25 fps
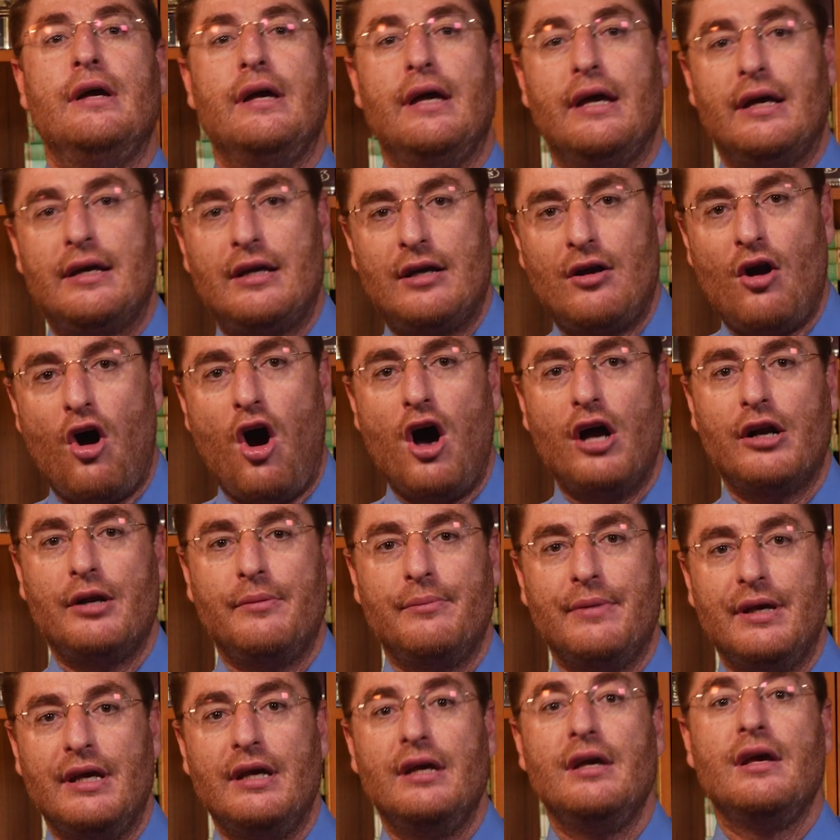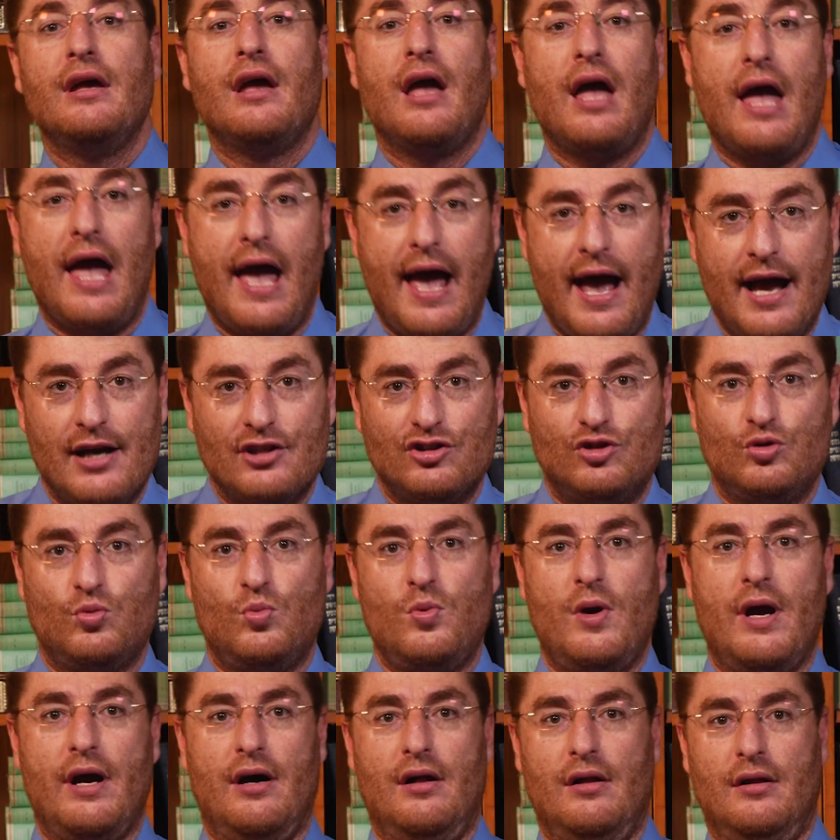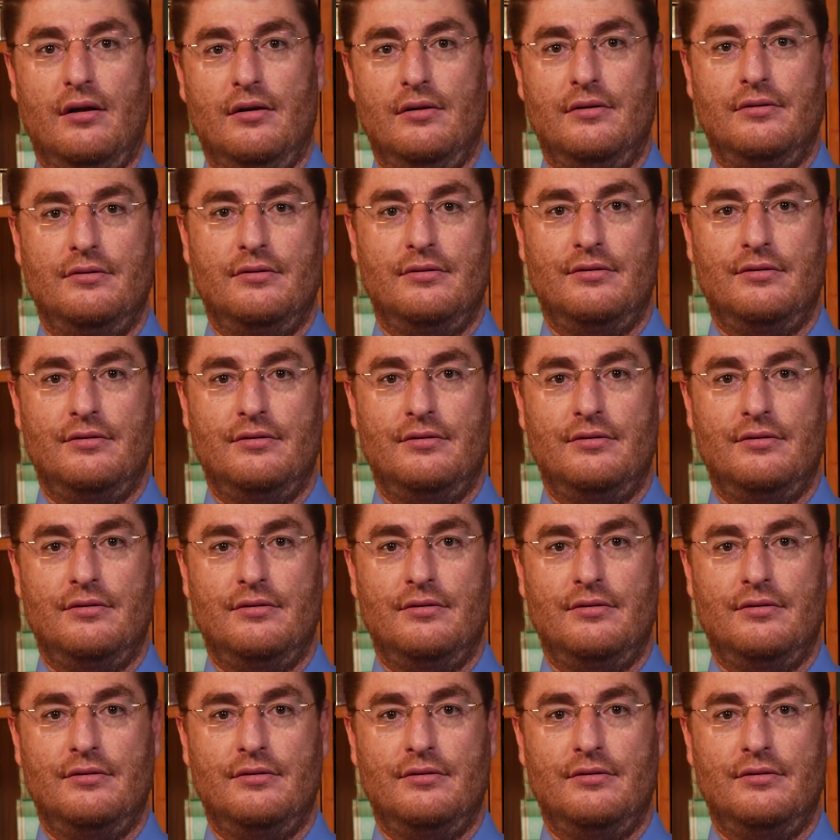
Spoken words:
economy as well.